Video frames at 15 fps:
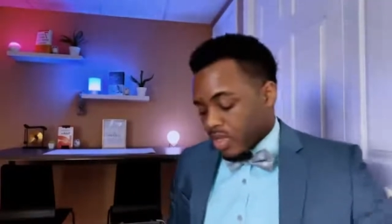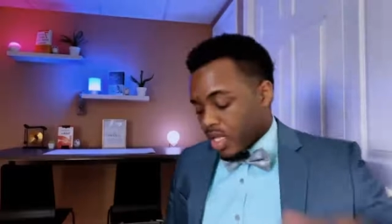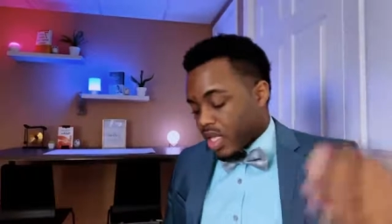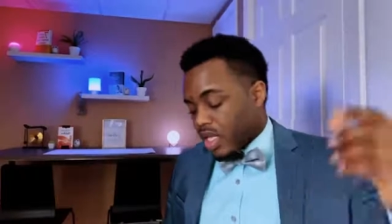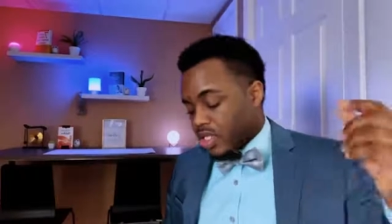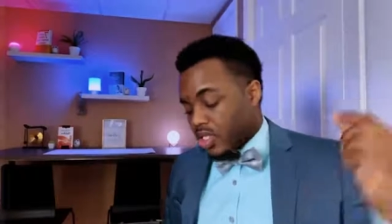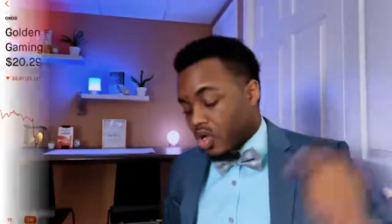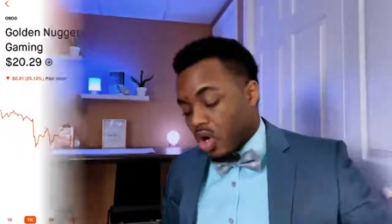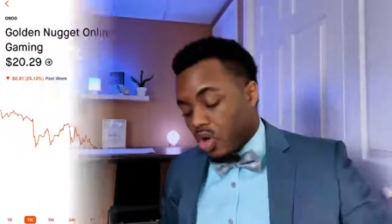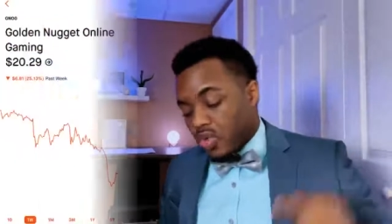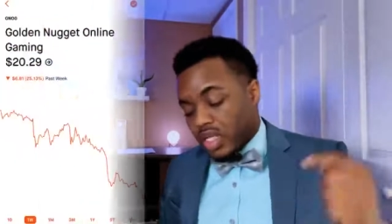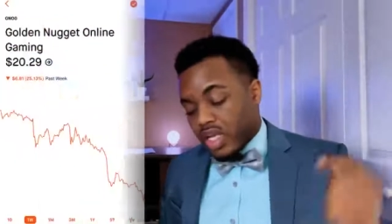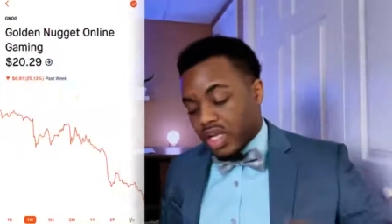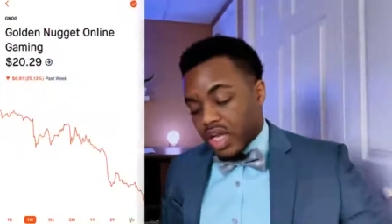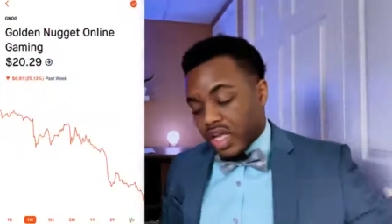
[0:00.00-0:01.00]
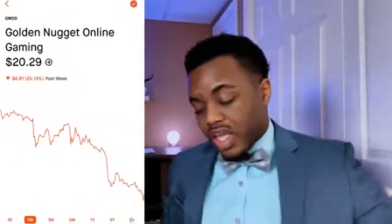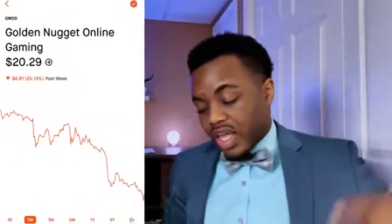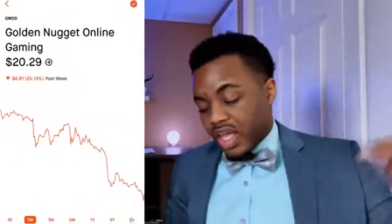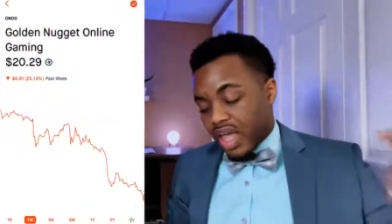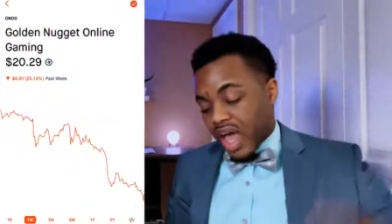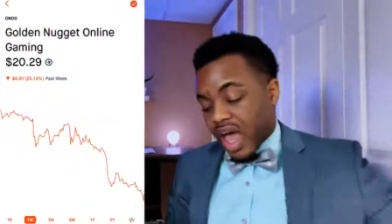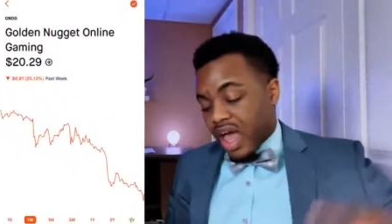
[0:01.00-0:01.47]
And it's Golden
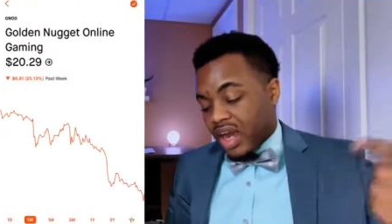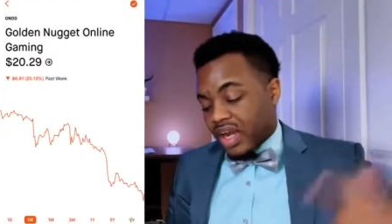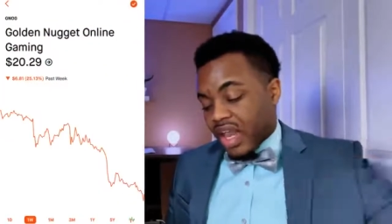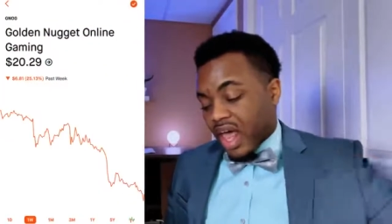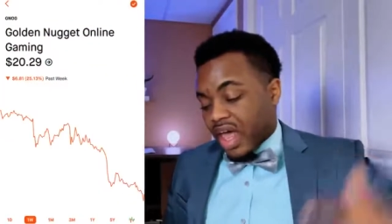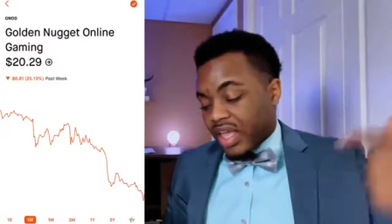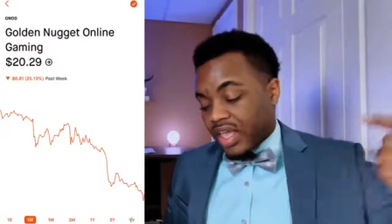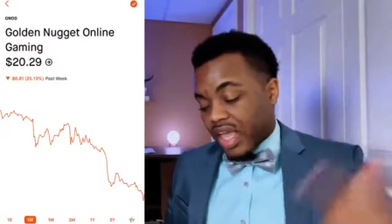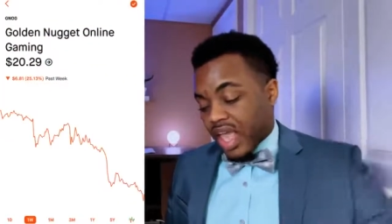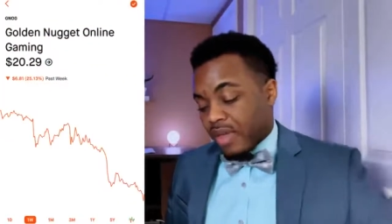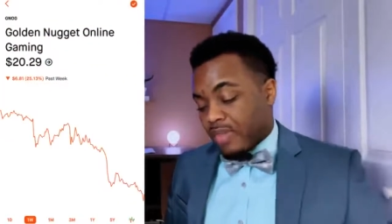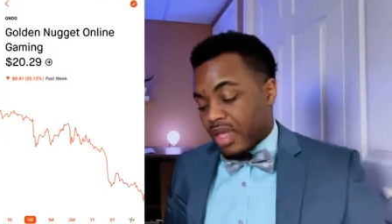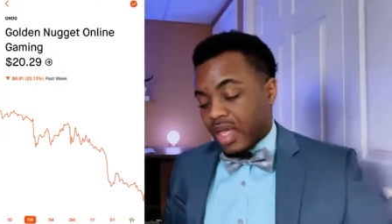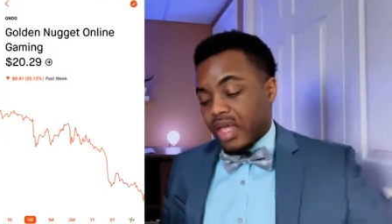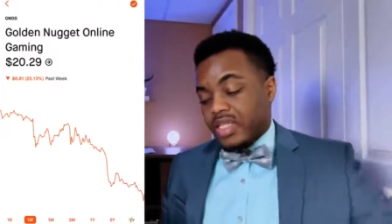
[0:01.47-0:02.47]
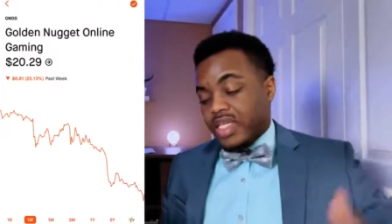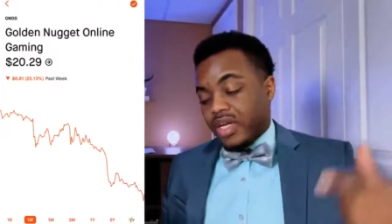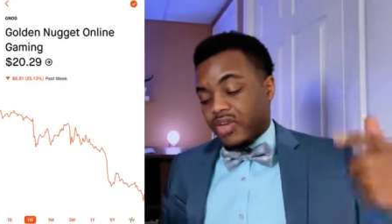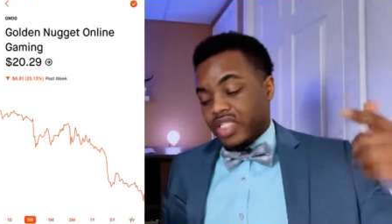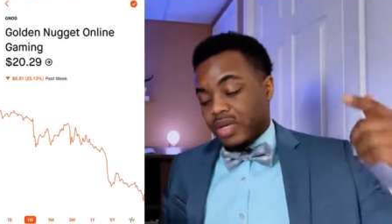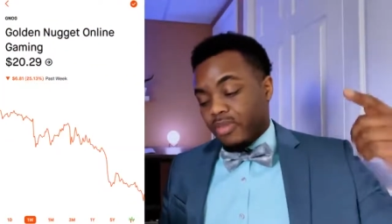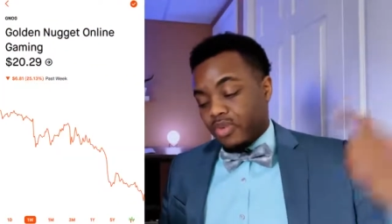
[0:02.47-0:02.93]
Nugget Online Gaming,
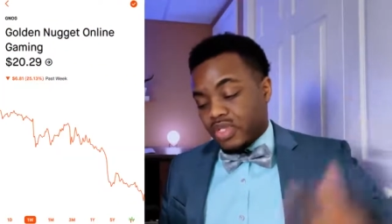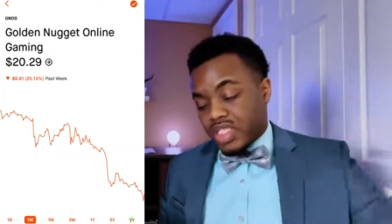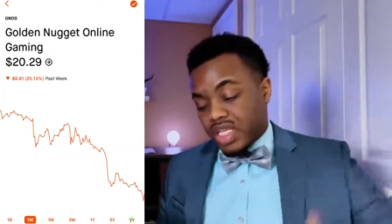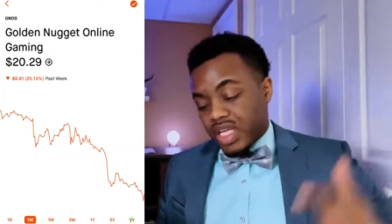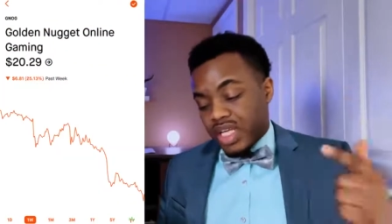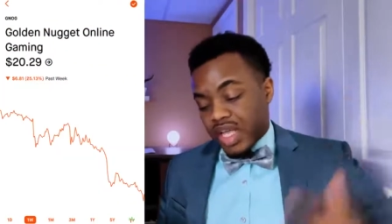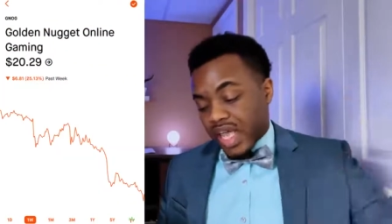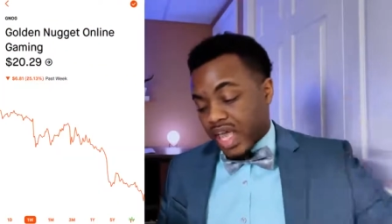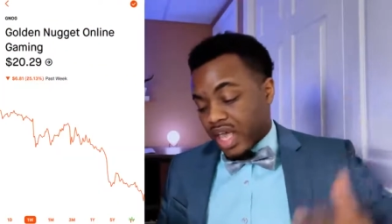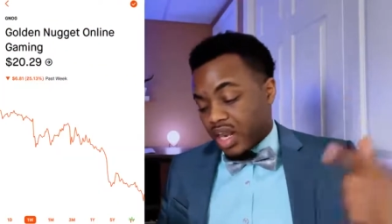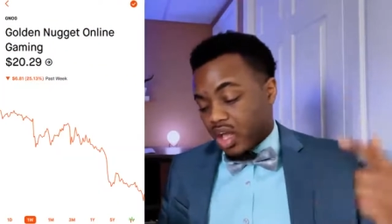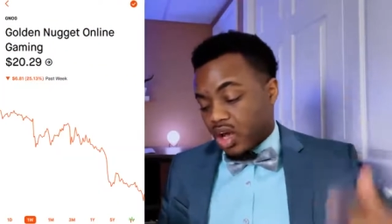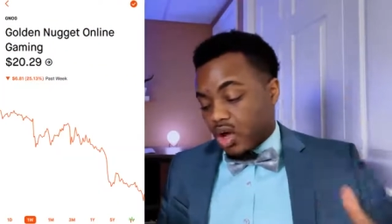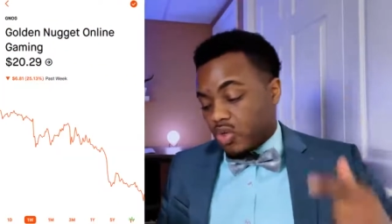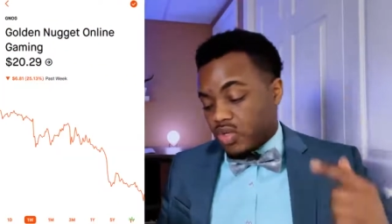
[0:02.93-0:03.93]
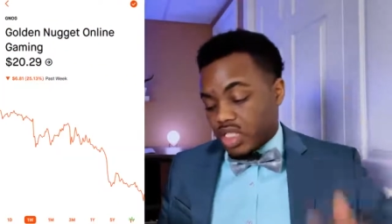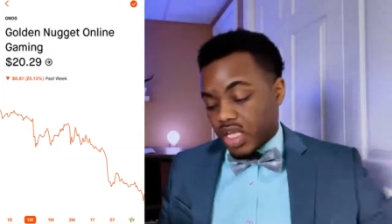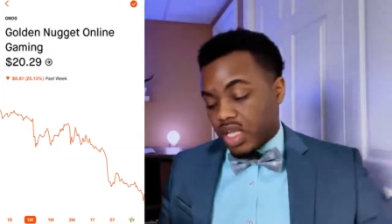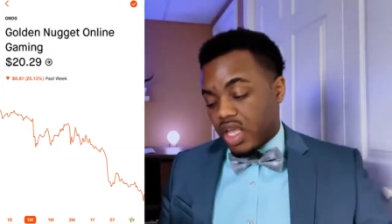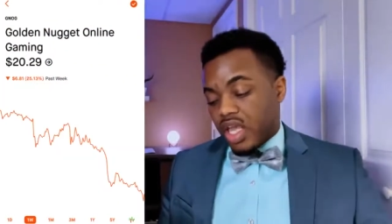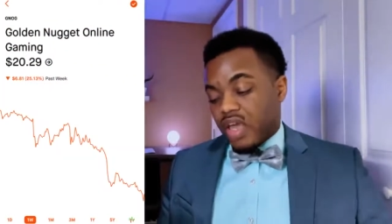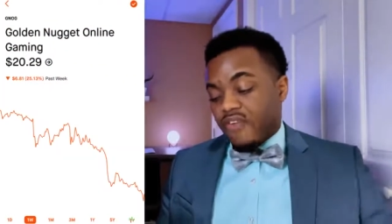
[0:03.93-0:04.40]
ticker symbol
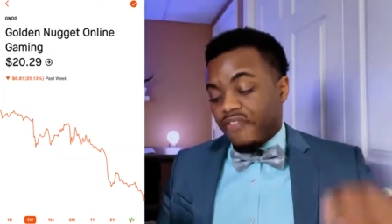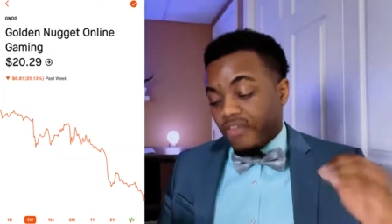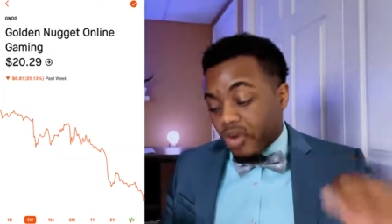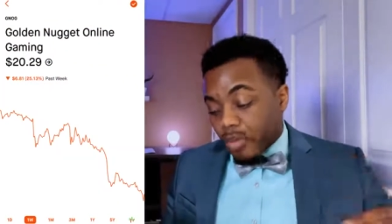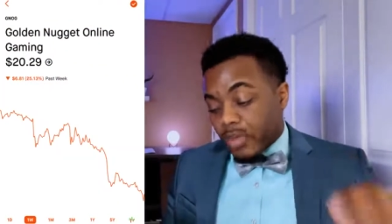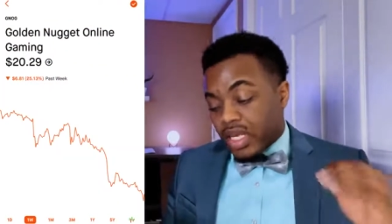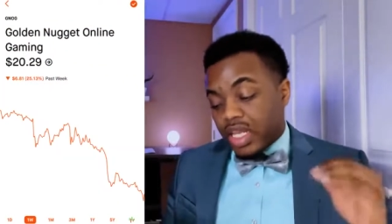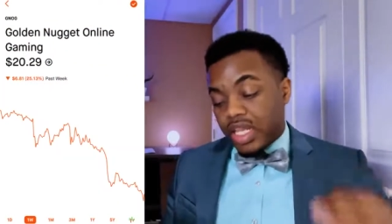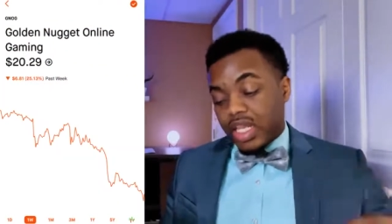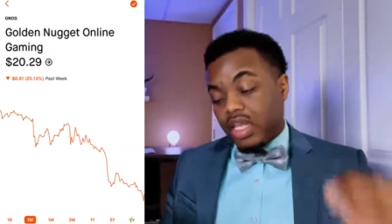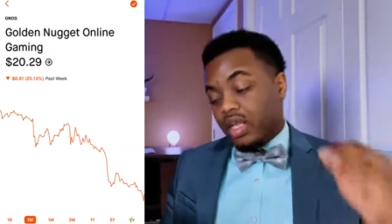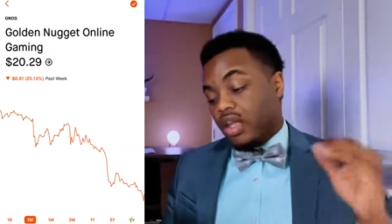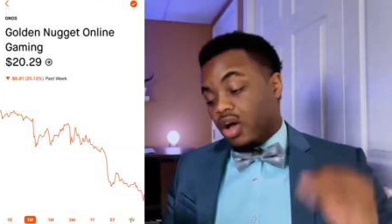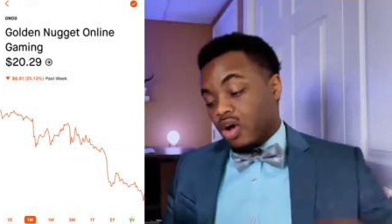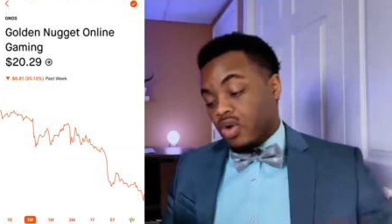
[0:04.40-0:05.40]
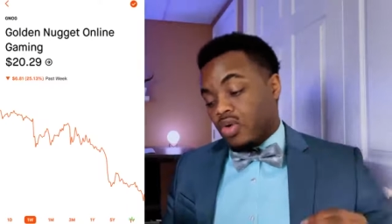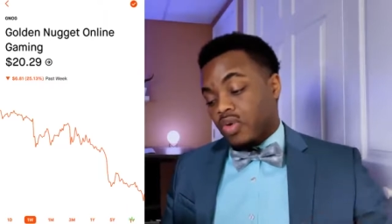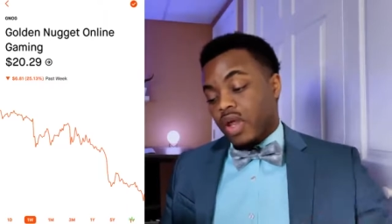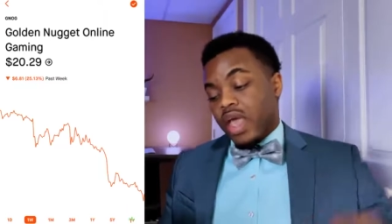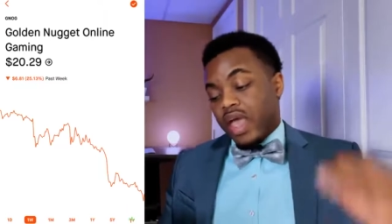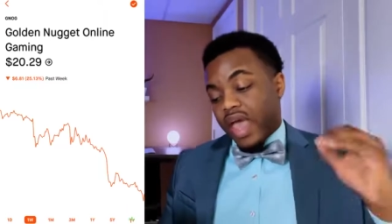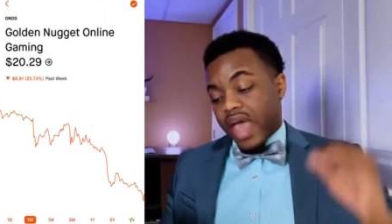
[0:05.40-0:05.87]
GNOG, formerly
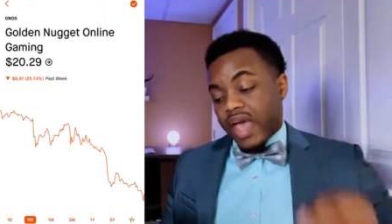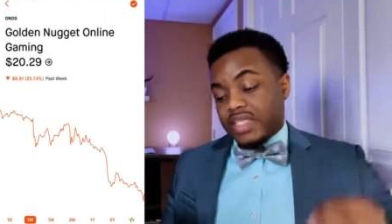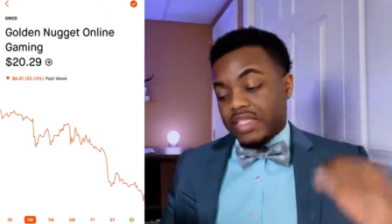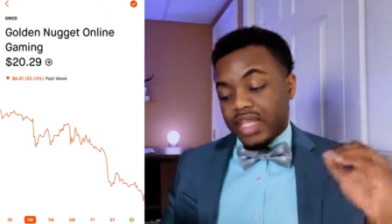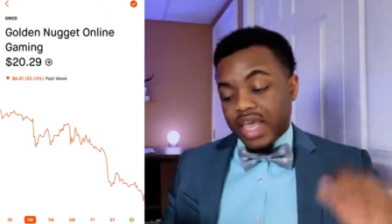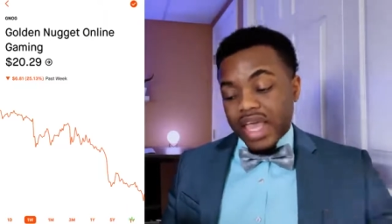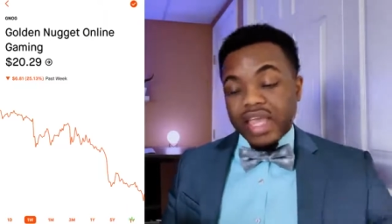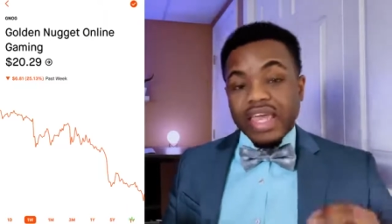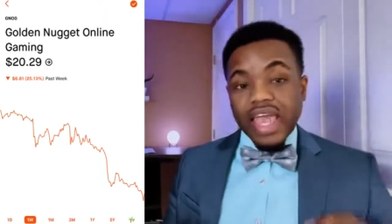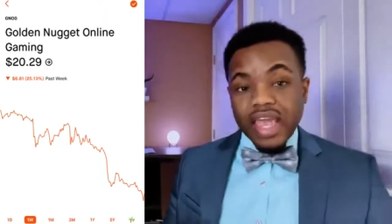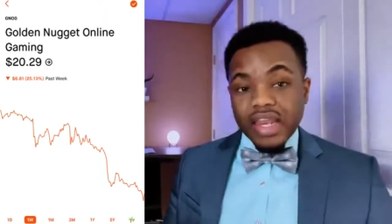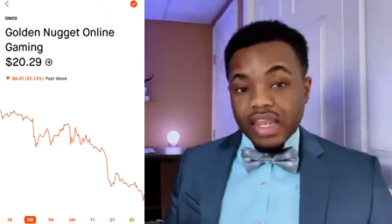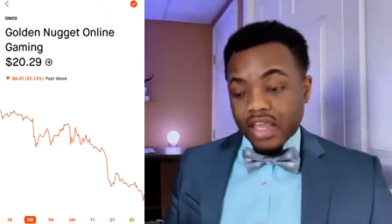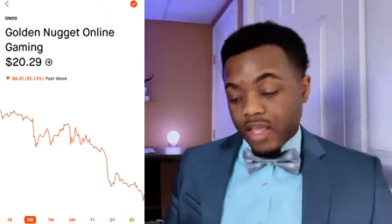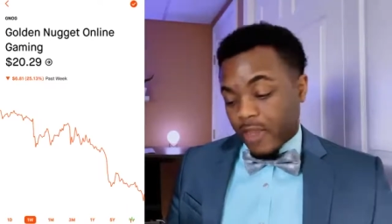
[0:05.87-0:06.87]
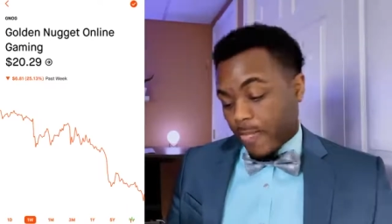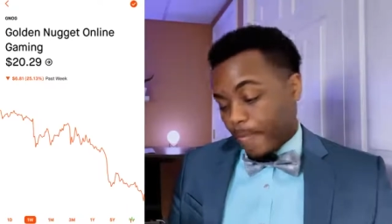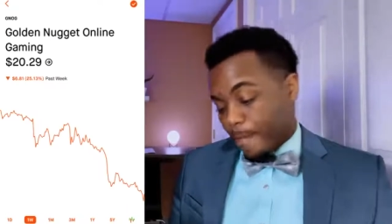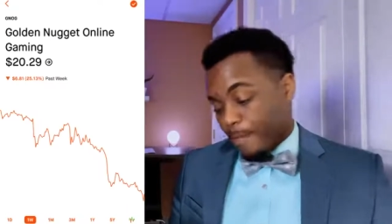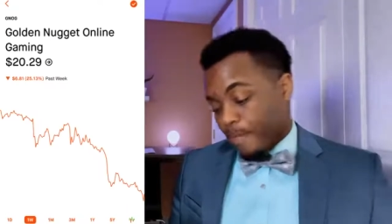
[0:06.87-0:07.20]
known as Lancadia.